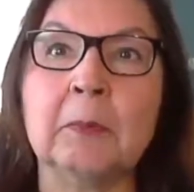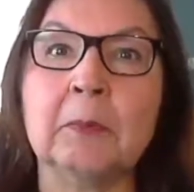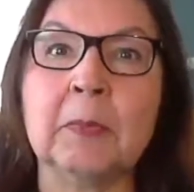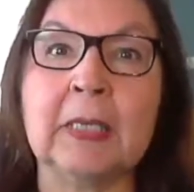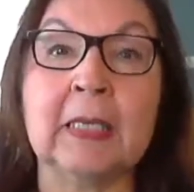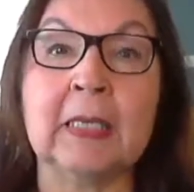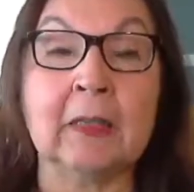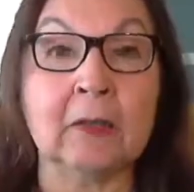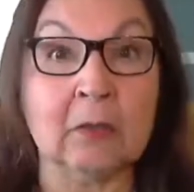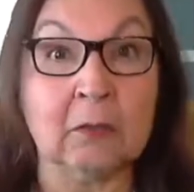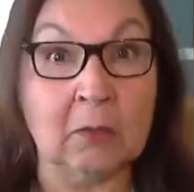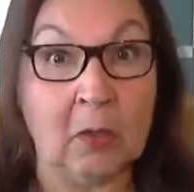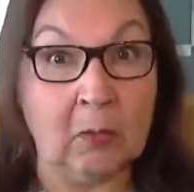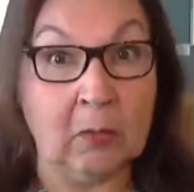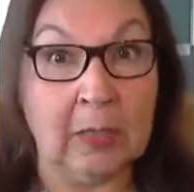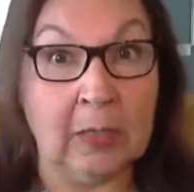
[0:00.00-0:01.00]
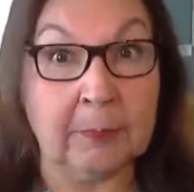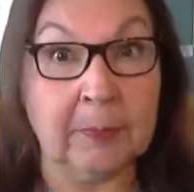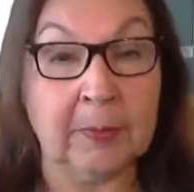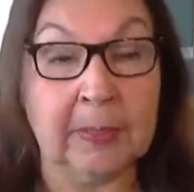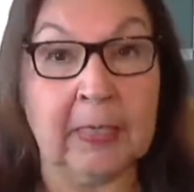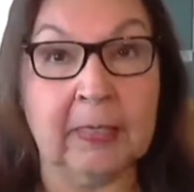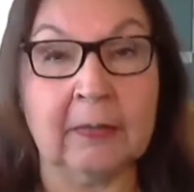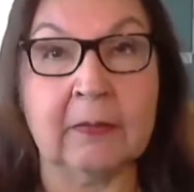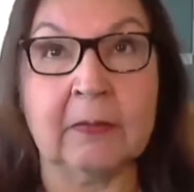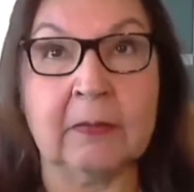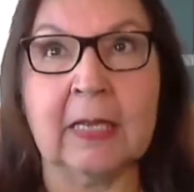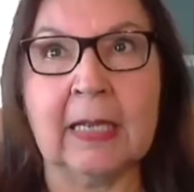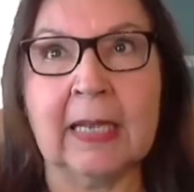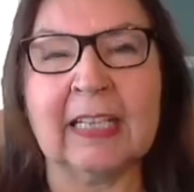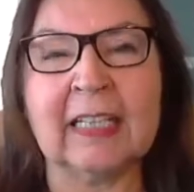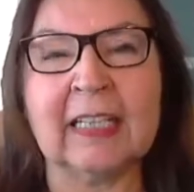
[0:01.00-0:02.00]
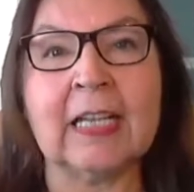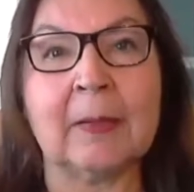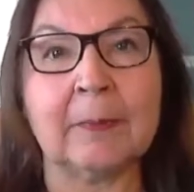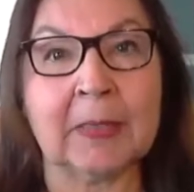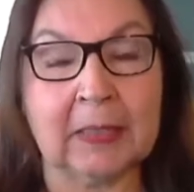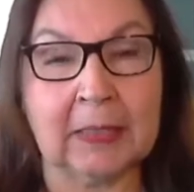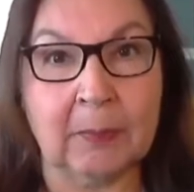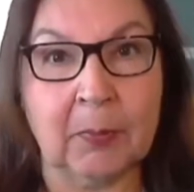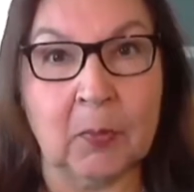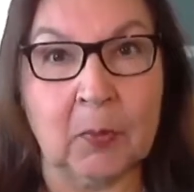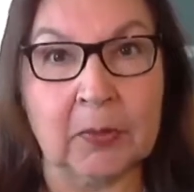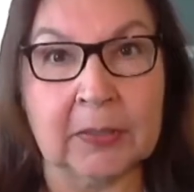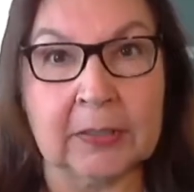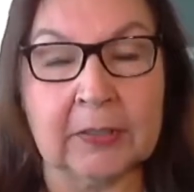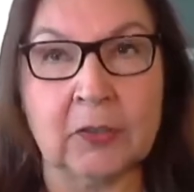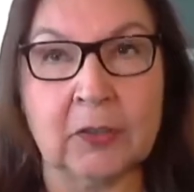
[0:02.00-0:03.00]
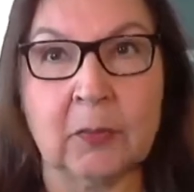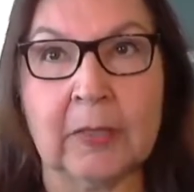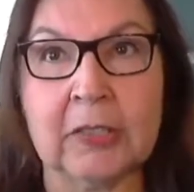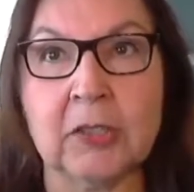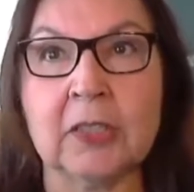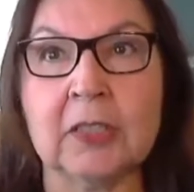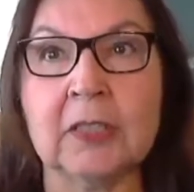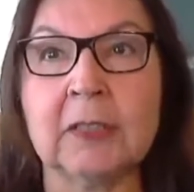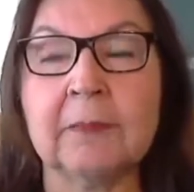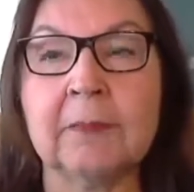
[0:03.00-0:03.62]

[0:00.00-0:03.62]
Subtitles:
being grown up in an economically poor situation,